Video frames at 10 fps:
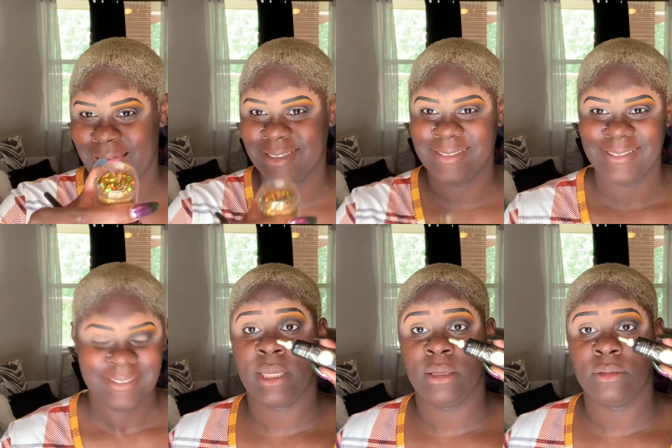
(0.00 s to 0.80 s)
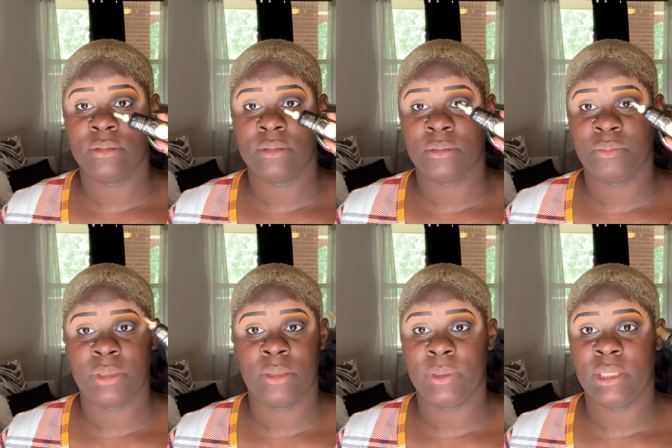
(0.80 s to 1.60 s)
because it was starting to get a
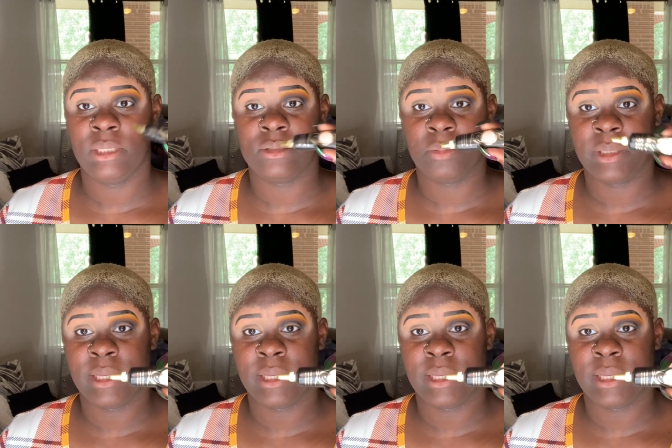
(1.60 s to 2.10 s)
bit lost.